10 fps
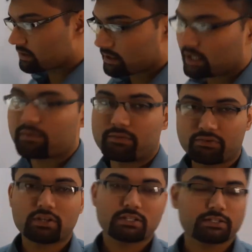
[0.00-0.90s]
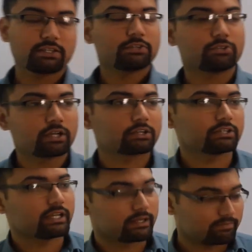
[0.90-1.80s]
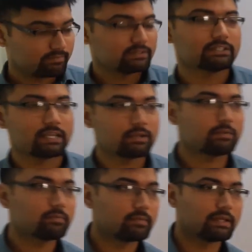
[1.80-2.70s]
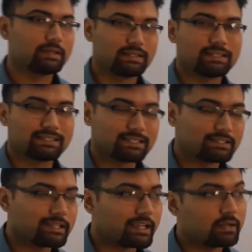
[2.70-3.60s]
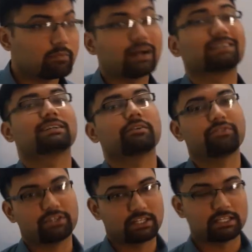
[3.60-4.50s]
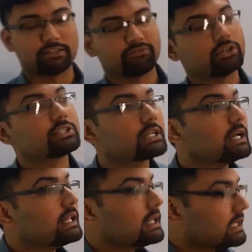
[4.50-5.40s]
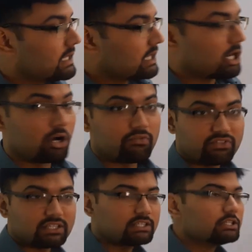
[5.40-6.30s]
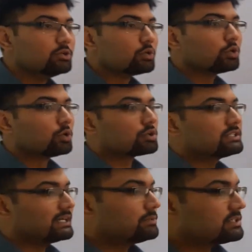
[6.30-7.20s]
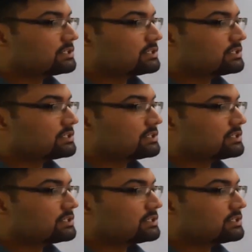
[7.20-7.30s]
you know, the first is the introductory and today it is the second but officially the first of this new course that we